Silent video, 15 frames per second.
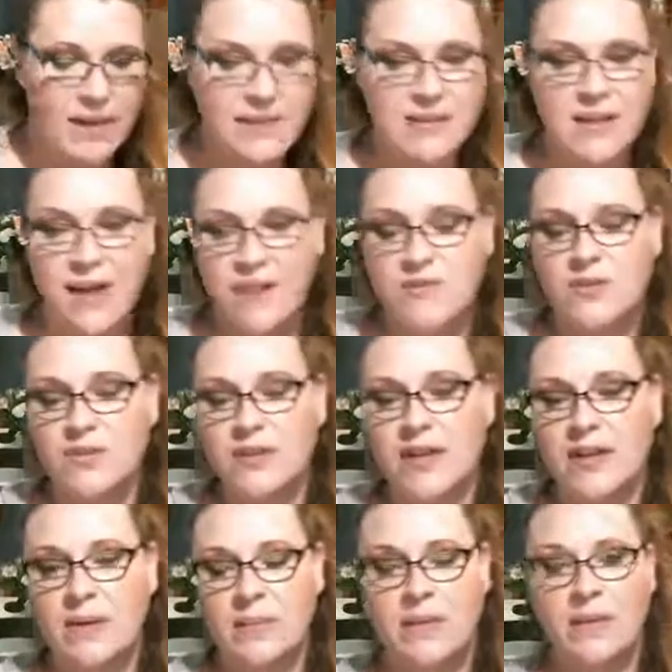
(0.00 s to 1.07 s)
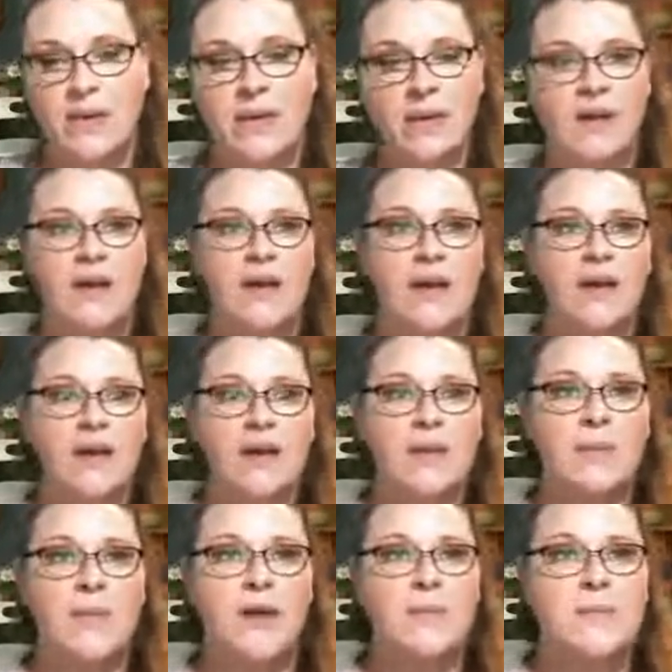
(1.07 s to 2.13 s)
live stream.
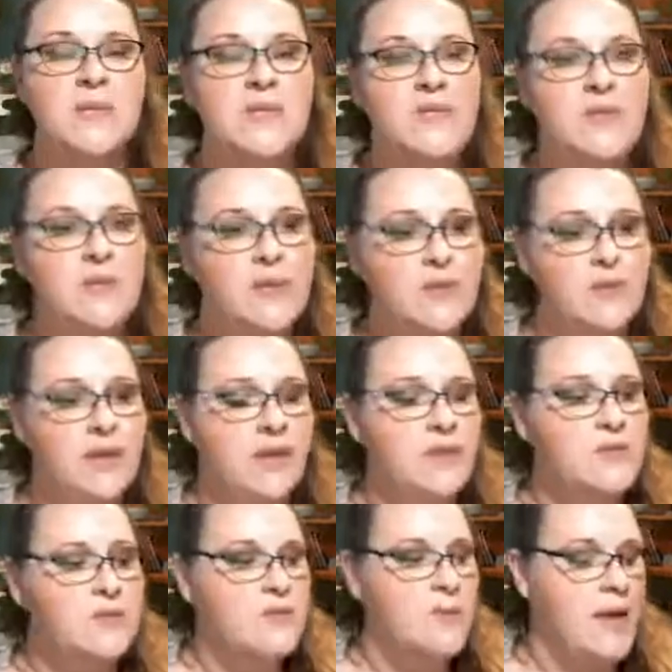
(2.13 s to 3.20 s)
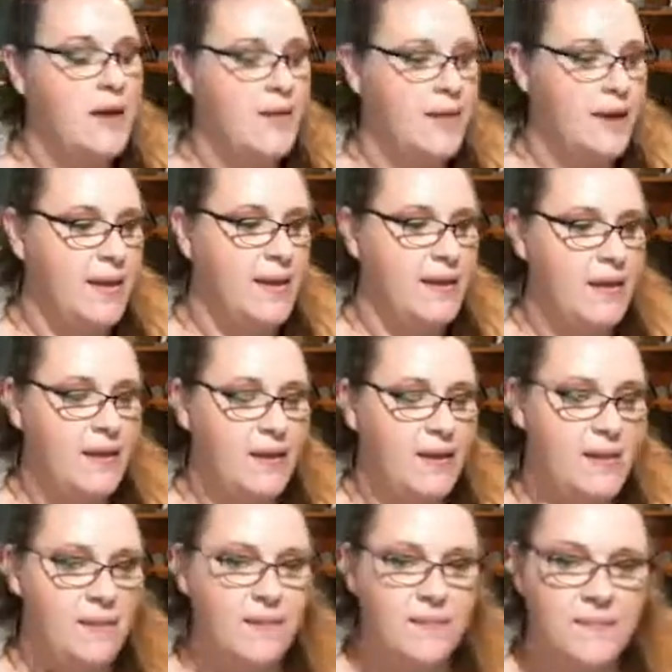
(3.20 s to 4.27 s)
I'm gonna do another character spotlight.
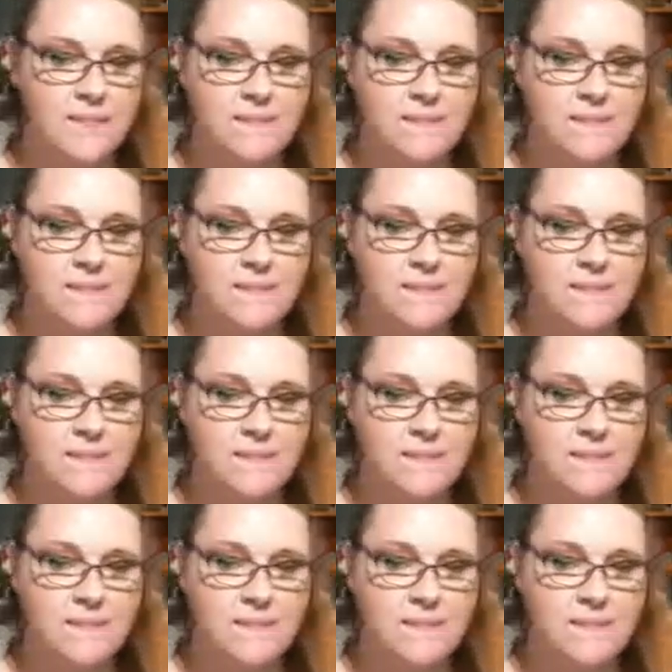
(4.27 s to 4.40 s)
I